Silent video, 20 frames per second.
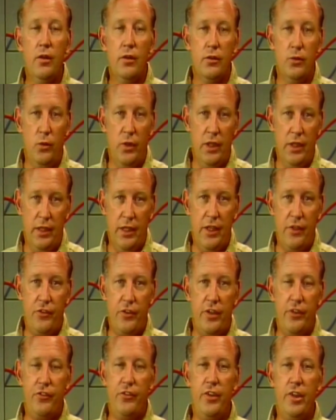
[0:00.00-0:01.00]
Well, as
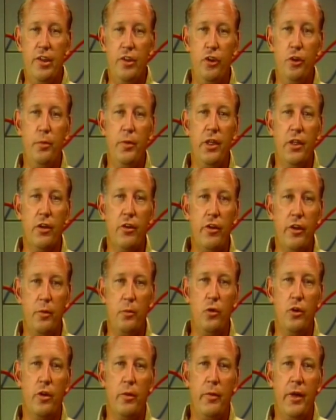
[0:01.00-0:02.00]
I said, you'll be learning
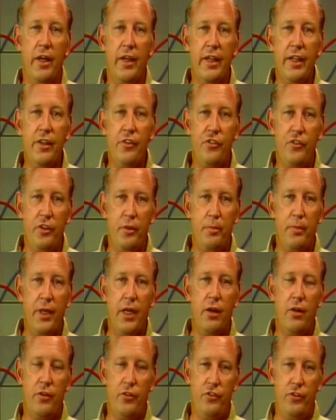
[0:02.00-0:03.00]
more about AC
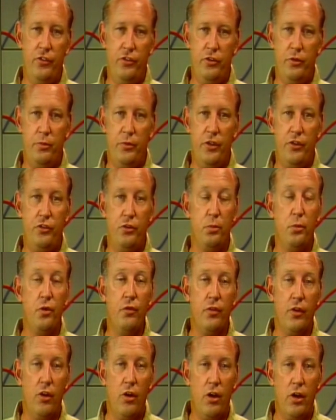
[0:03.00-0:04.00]
power systems as you
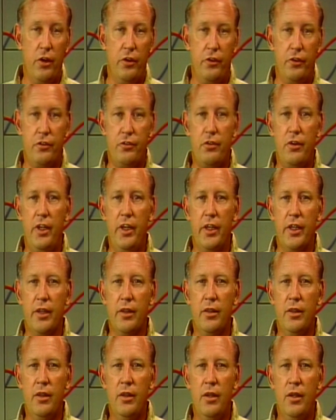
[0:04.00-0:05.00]
move along in your training.
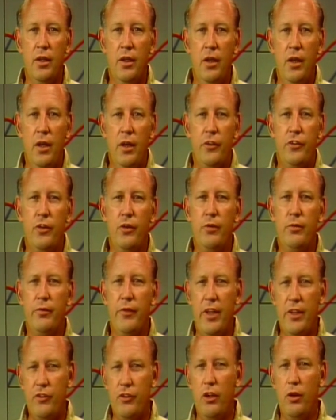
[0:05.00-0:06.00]
So
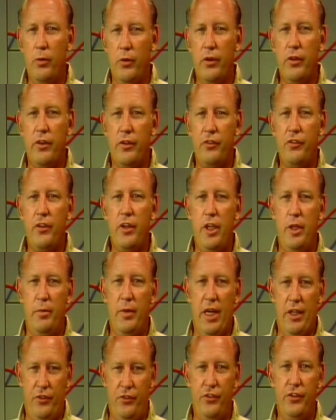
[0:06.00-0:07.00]
that's all we're going to say
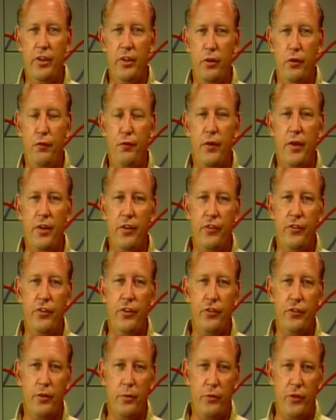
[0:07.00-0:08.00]
about single-phase
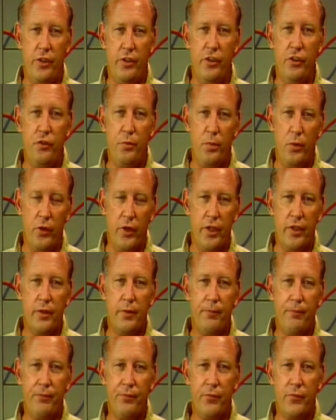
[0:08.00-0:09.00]
systems at this point.
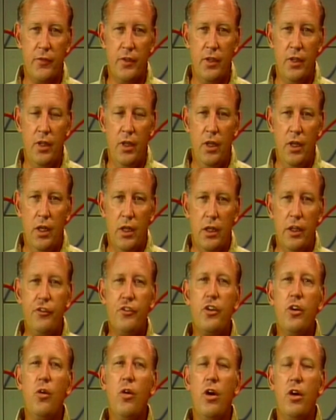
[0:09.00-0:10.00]

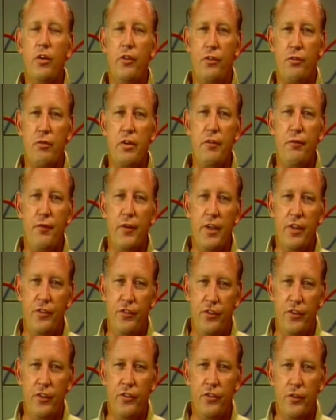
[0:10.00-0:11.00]
Let's go on to three-phase
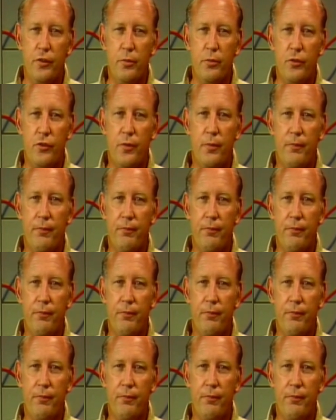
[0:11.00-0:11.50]
systems.